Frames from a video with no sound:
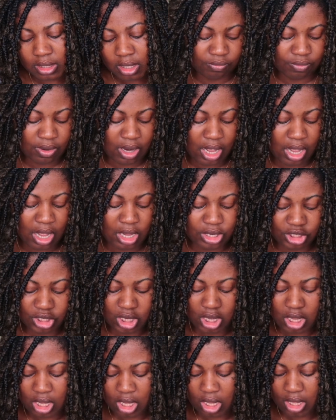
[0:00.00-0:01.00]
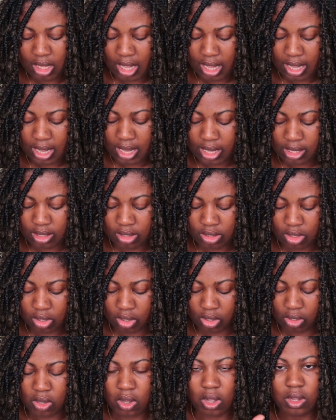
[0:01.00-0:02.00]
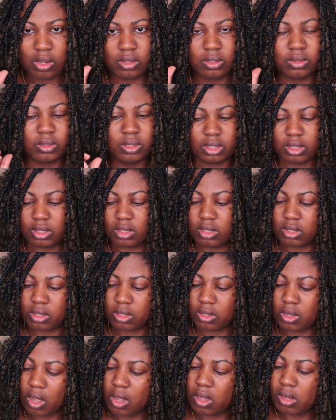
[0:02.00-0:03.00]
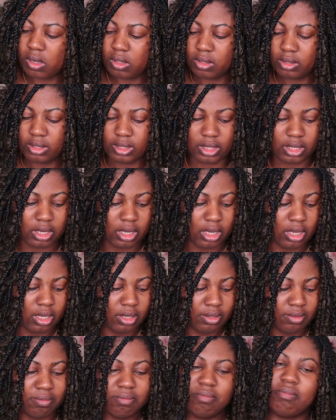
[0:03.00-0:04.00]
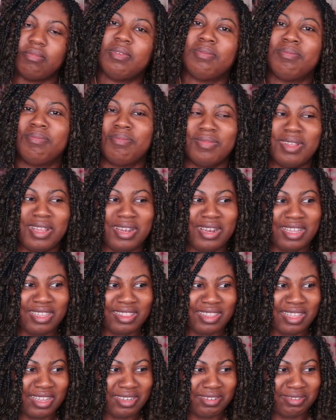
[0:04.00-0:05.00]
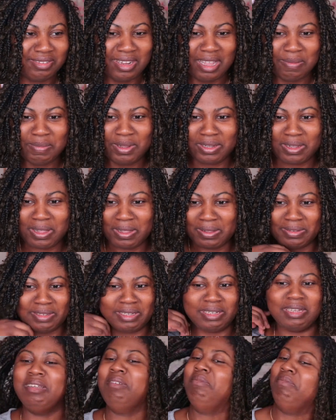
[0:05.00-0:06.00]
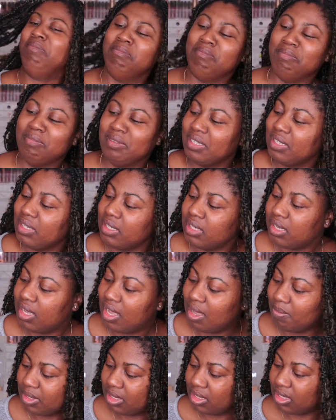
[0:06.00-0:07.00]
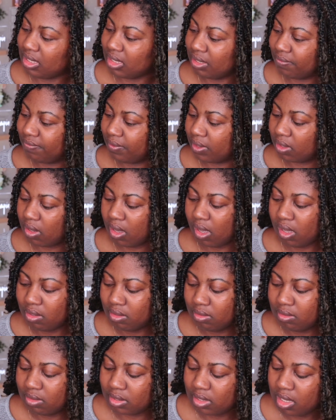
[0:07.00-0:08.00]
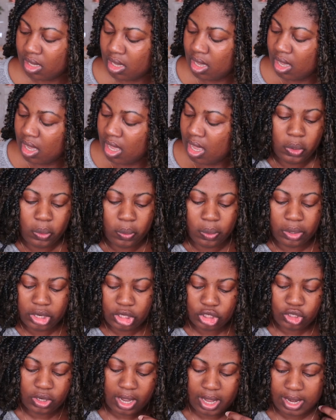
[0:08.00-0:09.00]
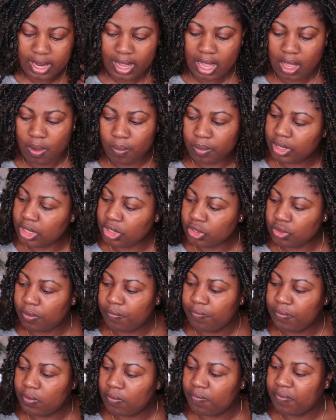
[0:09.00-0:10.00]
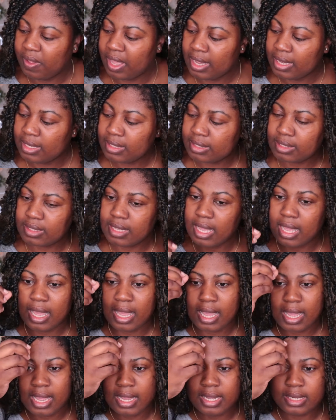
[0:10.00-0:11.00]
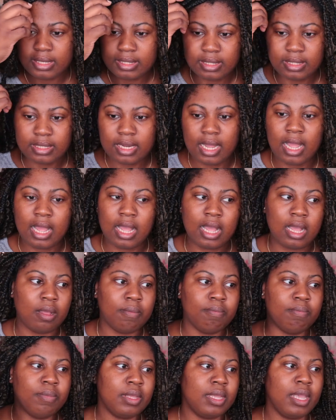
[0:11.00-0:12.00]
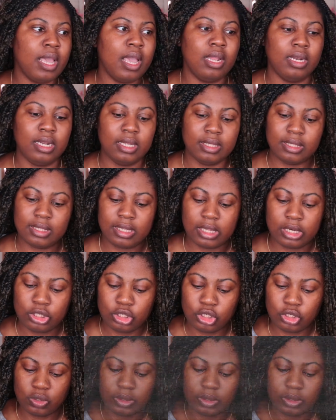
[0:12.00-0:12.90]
Raja, and Gold Digger. I like that. I'm a gold digger. Digging for golds. We're gonna try it out. We're gonna do a full face, and yeah, let's get into